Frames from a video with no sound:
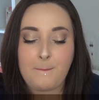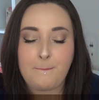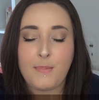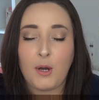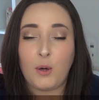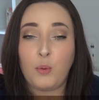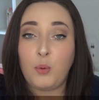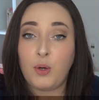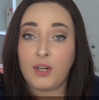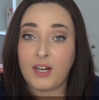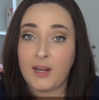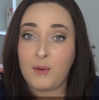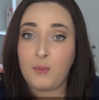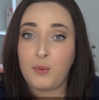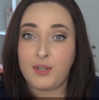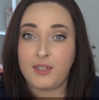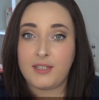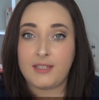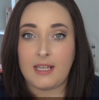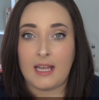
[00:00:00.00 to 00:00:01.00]
But what I
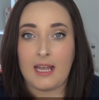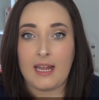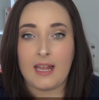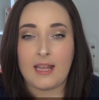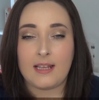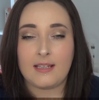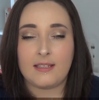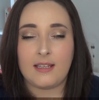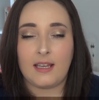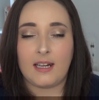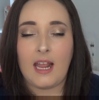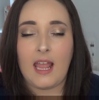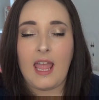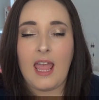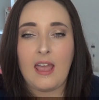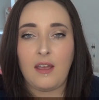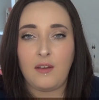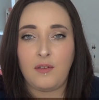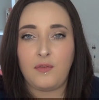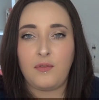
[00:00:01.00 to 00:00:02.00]
would say is that
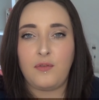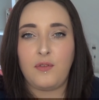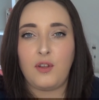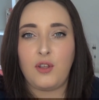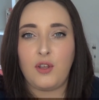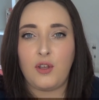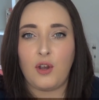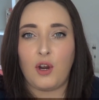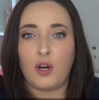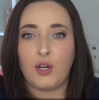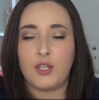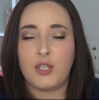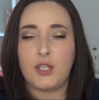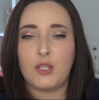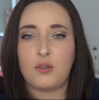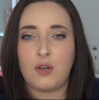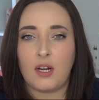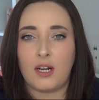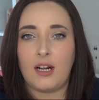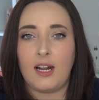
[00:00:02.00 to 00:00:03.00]
if you are
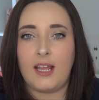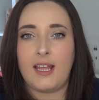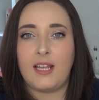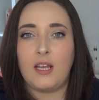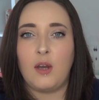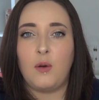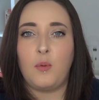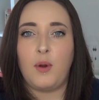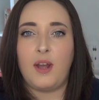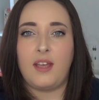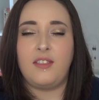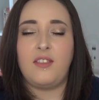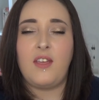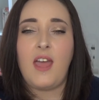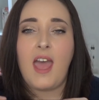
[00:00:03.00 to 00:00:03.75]
struggling with